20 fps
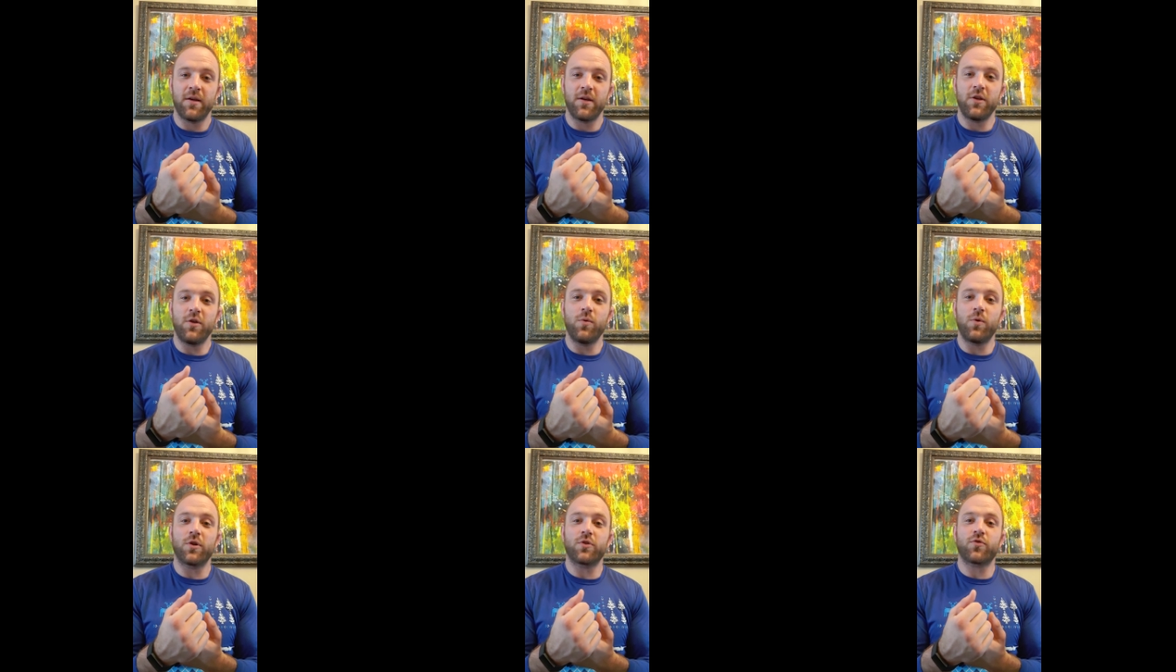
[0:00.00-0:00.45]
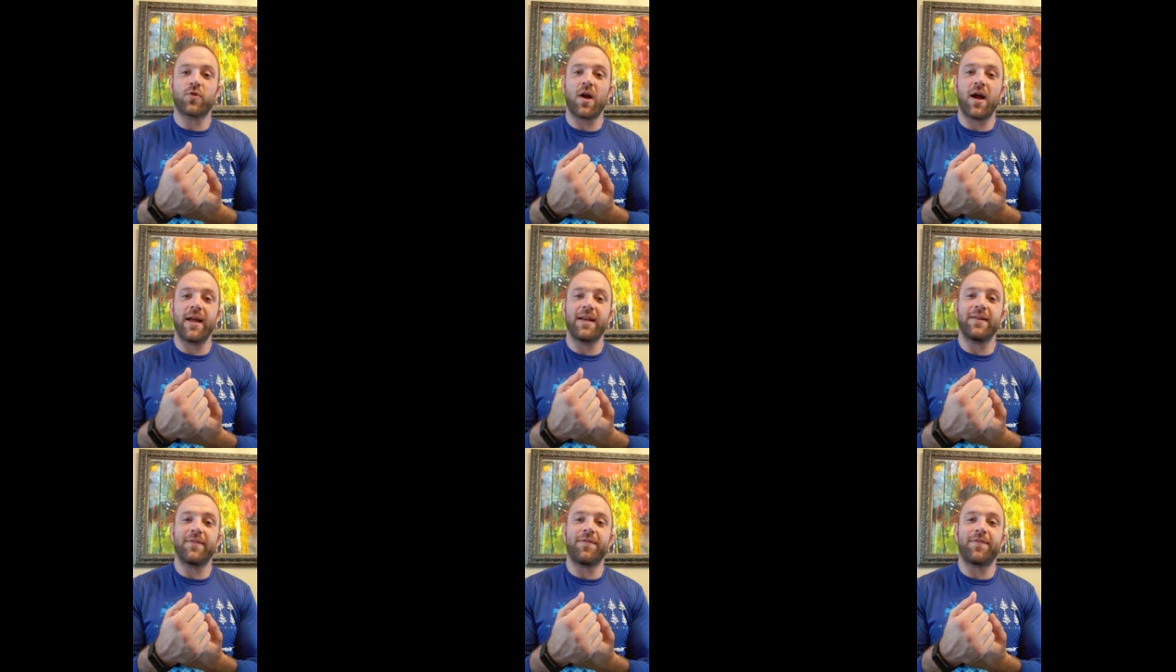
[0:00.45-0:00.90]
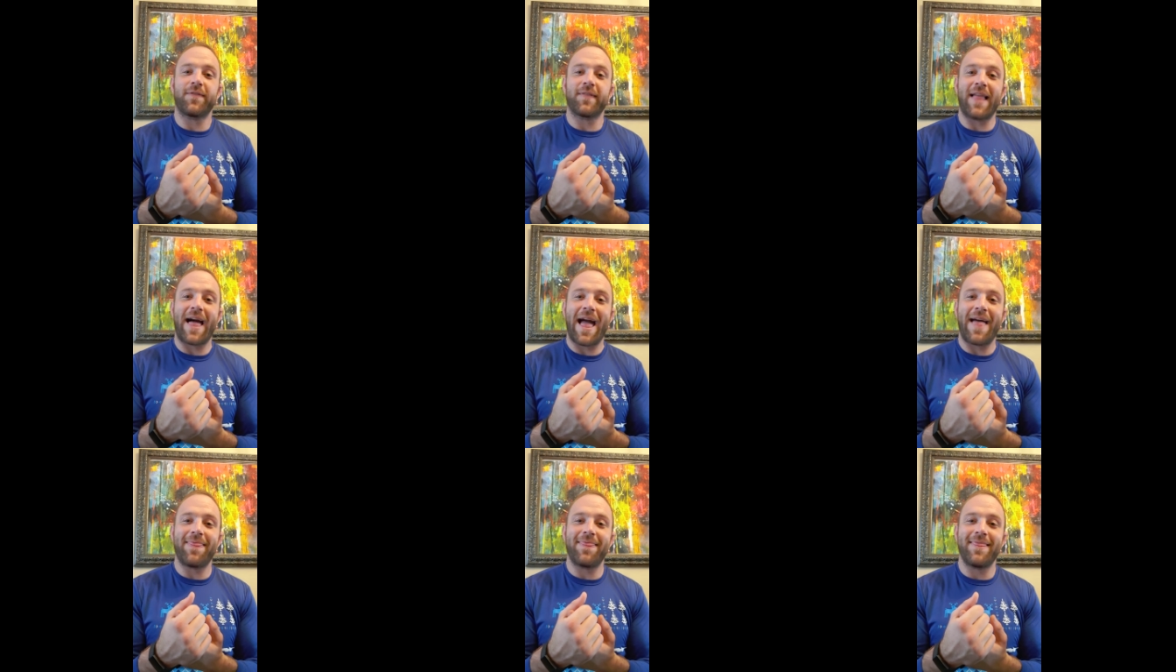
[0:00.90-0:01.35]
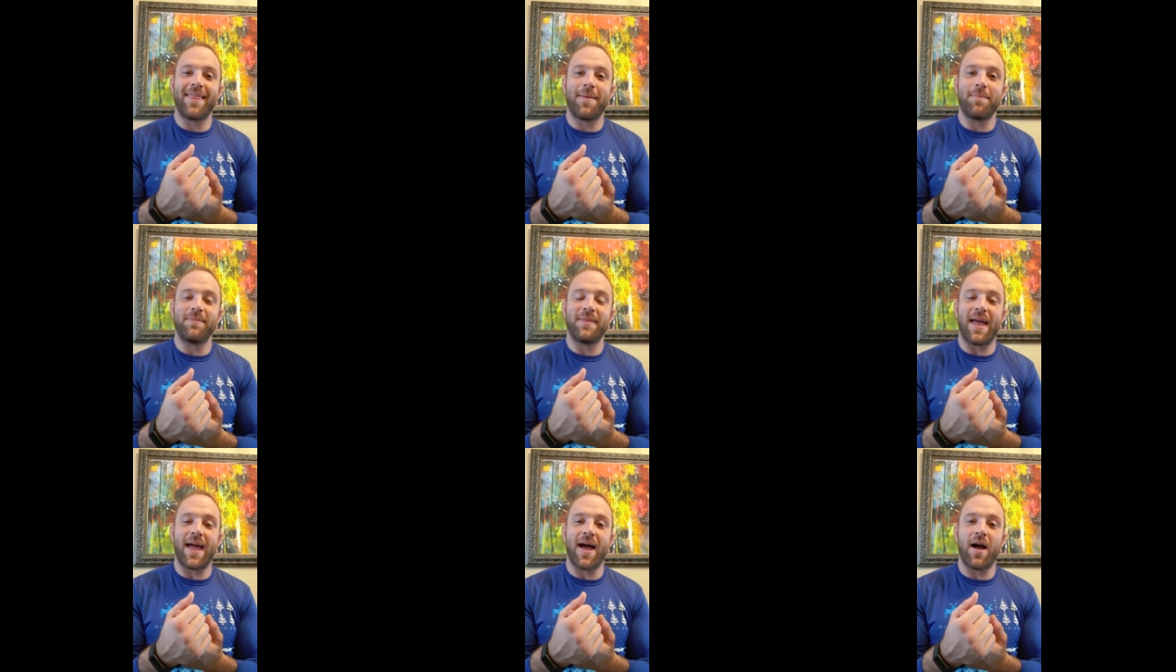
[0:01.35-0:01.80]
you are trying to flatten
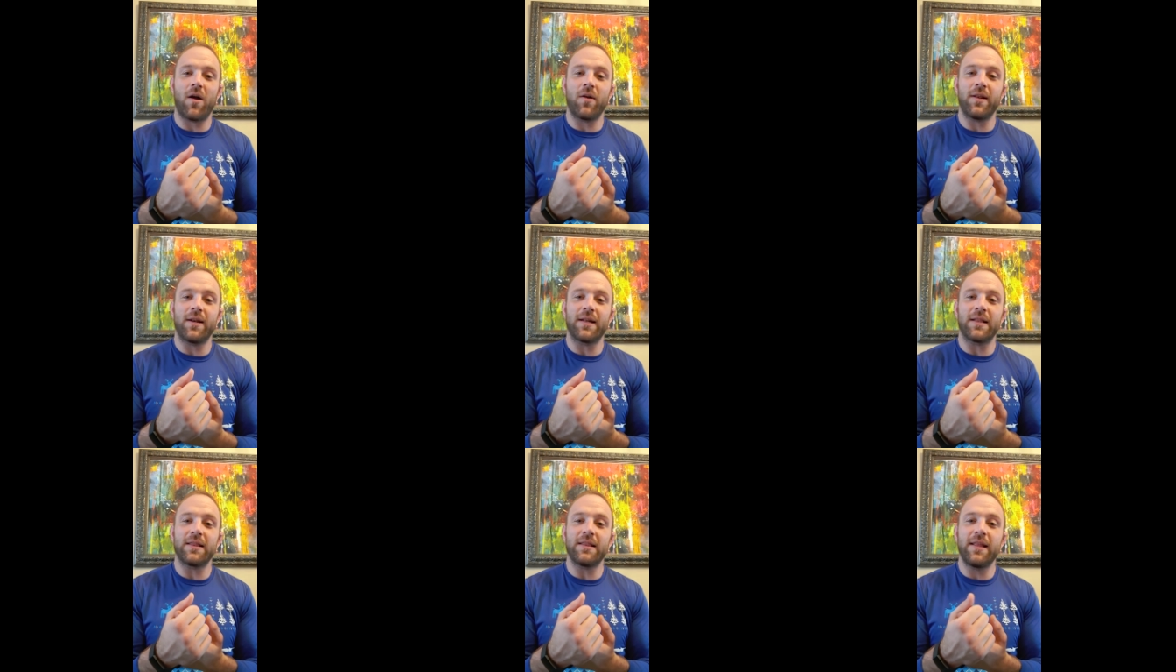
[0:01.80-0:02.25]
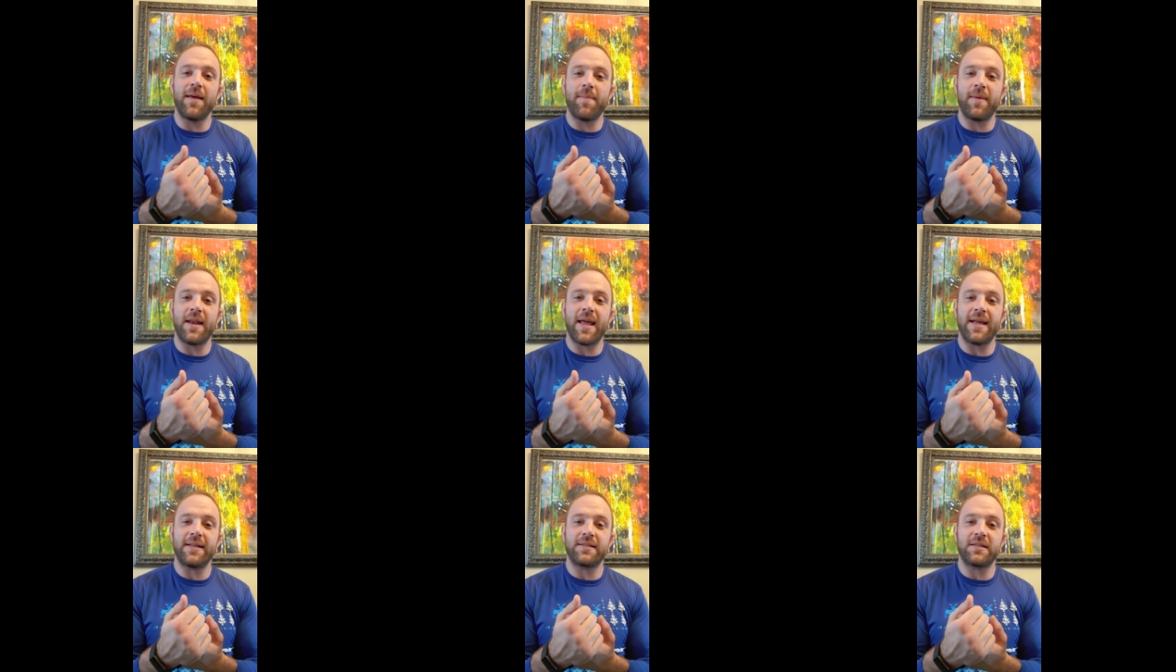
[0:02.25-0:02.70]
them down and eliminate